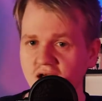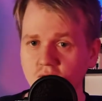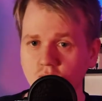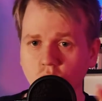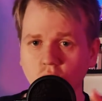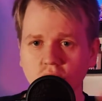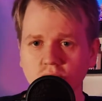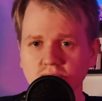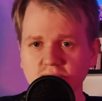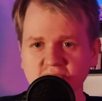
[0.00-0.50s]
And
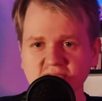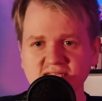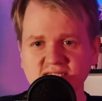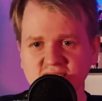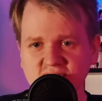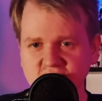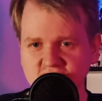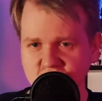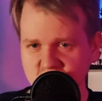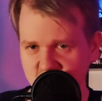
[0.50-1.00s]
what makes
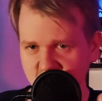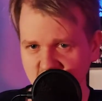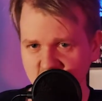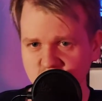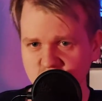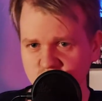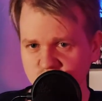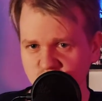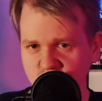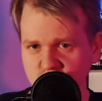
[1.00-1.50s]
this game
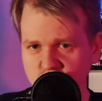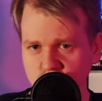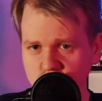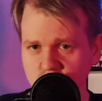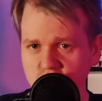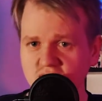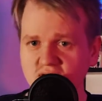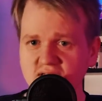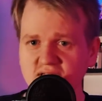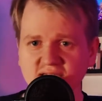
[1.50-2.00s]

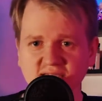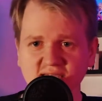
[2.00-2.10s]
special,